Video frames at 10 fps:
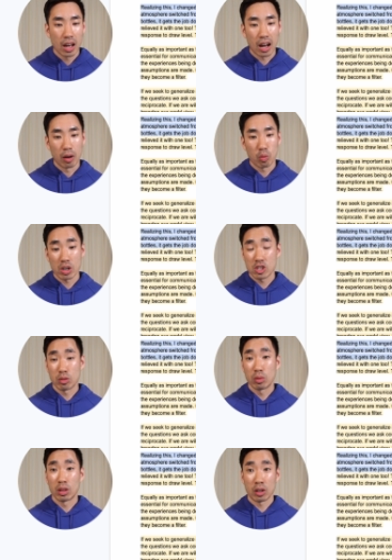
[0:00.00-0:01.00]
uh, what
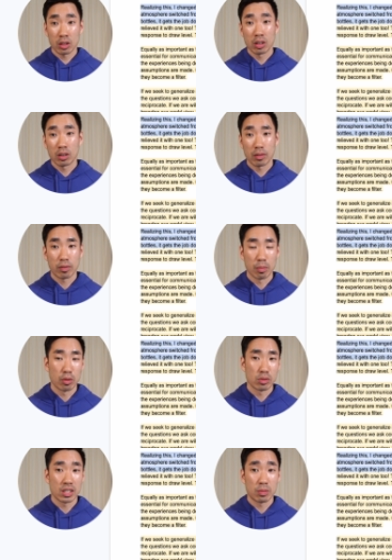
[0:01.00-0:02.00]
you learned from
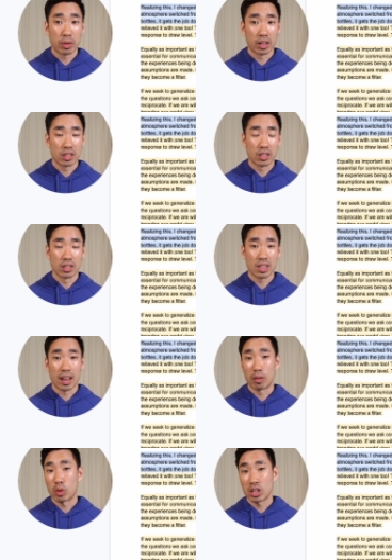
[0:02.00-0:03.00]
those experiences
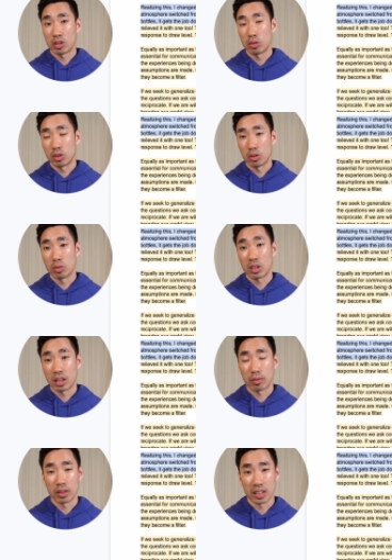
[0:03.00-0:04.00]
and what you do
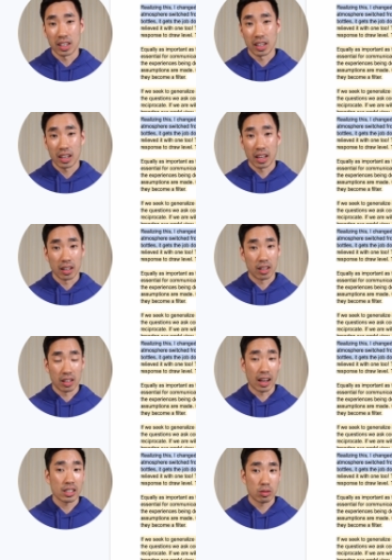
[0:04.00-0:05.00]
differently in
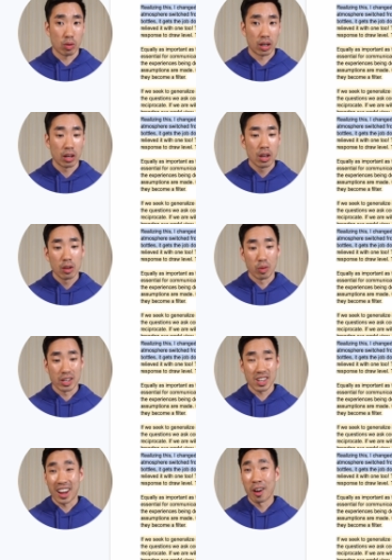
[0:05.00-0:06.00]
the next one,
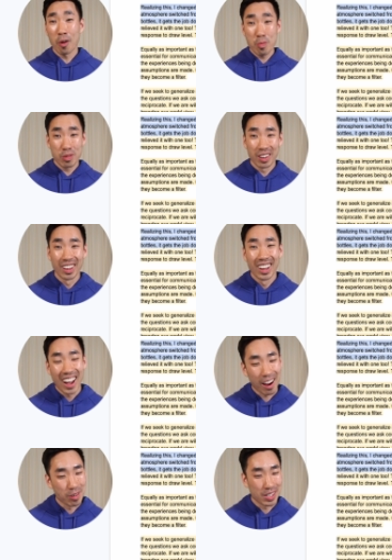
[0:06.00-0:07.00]
which I hope
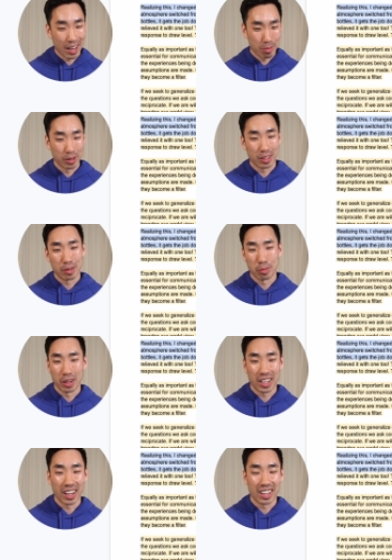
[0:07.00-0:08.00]
I was able to
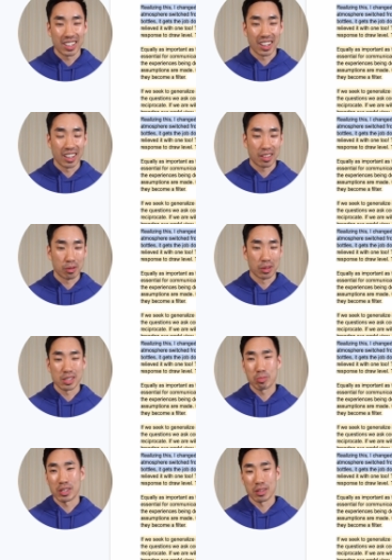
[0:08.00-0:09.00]
communicate uh, through
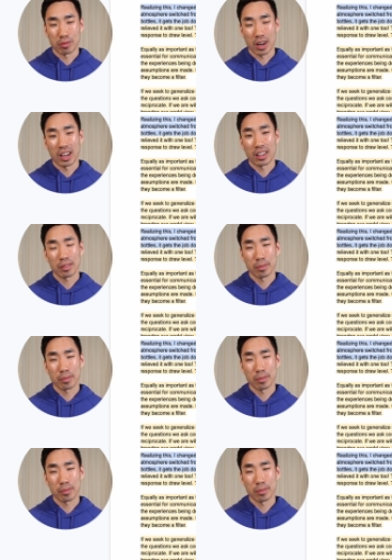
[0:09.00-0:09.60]
this piece of writing.